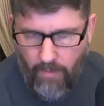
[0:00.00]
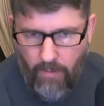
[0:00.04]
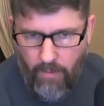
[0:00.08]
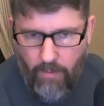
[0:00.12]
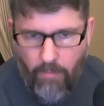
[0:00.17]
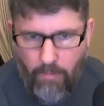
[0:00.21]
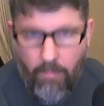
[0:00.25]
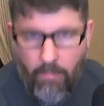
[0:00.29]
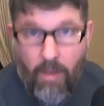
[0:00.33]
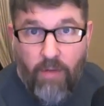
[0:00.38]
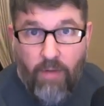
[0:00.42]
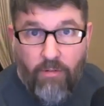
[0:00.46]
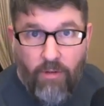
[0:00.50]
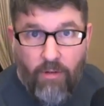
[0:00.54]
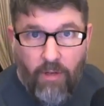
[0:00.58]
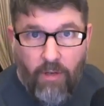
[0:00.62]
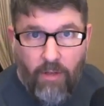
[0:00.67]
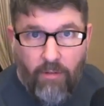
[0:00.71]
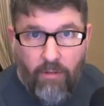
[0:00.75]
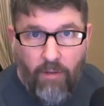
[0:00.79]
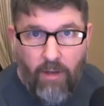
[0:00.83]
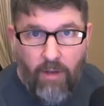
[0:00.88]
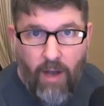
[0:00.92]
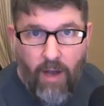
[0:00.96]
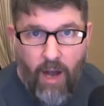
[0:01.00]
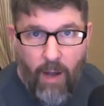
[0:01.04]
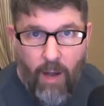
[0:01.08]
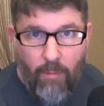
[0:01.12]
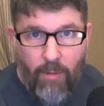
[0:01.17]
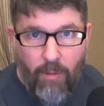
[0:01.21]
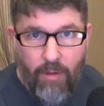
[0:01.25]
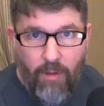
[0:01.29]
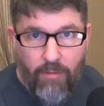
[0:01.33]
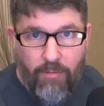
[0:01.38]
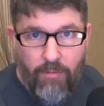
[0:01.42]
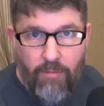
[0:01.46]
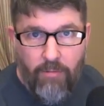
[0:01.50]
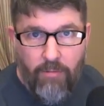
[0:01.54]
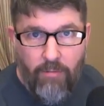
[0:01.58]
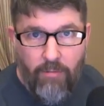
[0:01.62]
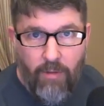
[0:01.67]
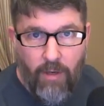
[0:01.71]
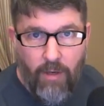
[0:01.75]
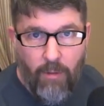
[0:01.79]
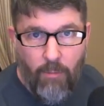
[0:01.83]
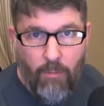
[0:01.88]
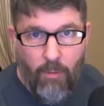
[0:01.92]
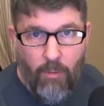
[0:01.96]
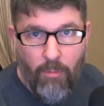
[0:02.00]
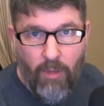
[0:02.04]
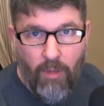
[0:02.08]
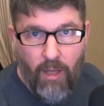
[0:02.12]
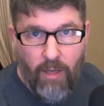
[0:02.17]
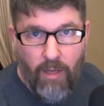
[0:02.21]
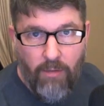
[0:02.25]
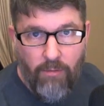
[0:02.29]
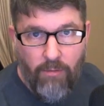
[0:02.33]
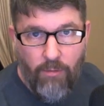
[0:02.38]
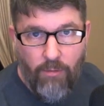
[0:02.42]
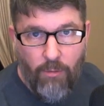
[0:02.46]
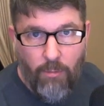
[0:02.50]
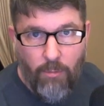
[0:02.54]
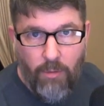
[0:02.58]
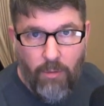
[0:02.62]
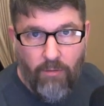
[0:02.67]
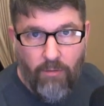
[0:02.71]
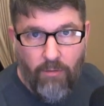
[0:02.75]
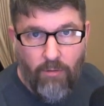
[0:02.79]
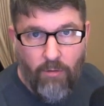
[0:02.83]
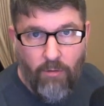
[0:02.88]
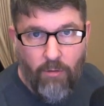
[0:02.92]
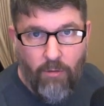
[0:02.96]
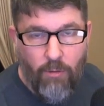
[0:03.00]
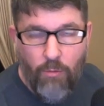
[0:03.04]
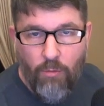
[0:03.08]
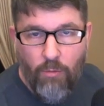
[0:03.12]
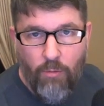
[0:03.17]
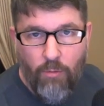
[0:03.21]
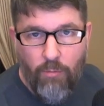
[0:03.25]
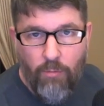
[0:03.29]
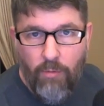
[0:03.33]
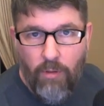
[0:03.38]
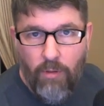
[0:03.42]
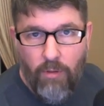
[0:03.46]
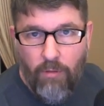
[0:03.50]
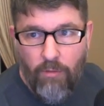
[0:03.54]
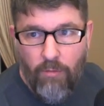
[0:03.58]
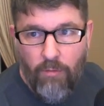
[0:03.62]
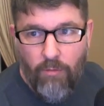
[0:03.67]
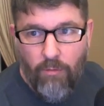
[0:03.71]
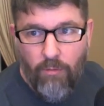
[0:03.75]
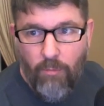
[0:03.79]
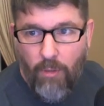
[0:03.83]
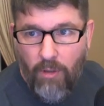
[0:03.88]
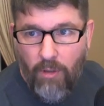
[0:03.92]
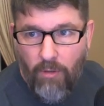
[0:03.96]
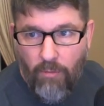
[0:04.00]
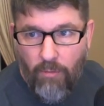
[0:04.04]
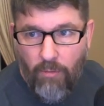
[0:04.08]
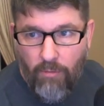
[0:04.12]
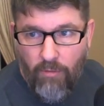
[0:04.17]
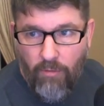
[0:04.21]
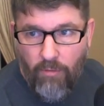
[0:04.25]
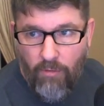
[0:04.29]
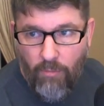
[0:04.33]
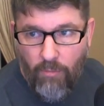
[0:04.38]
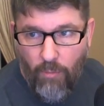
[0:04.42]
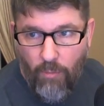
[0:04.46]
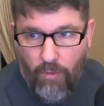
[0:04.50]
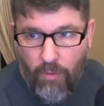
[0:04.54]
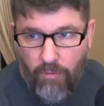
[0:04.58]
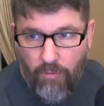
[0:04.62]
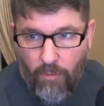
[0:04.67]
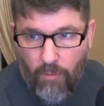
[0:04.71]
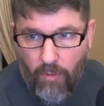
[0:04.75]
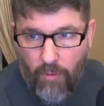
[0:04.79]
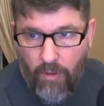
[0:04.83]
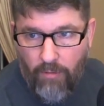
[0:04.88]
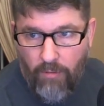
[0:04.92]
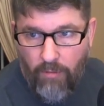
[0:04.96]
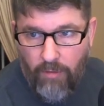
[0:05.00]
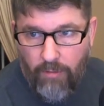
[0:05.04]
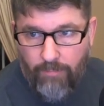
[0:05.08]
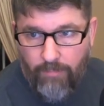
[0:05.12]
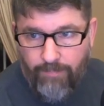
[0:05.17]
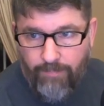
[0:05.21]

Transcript: mentioning the comments that I'm replying to, because on the YouTube video it just made no sense whatsoever.